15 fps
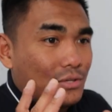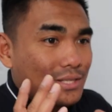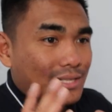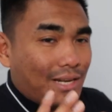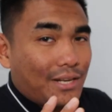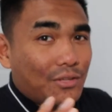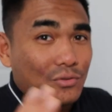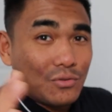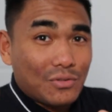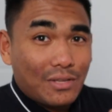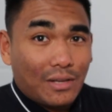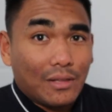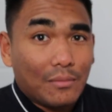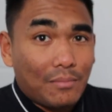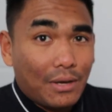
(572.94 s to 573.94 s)
you decided to
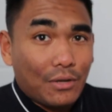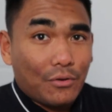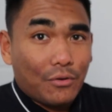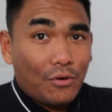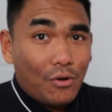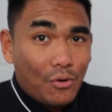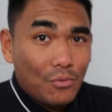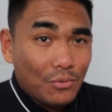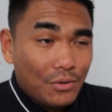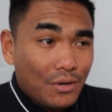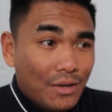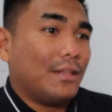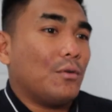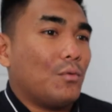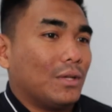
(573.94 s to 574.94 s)
sell by your own.
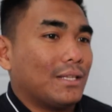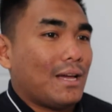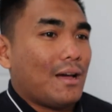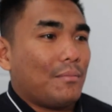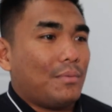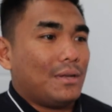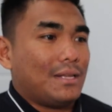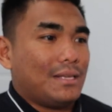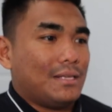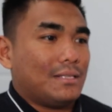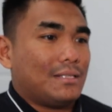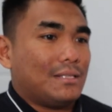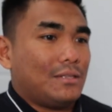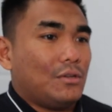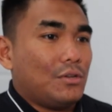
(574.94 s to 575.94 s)
And then what happened
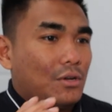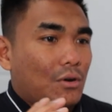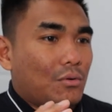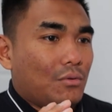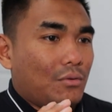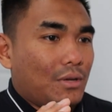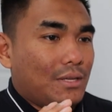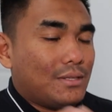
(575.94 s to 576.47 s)
is, you know,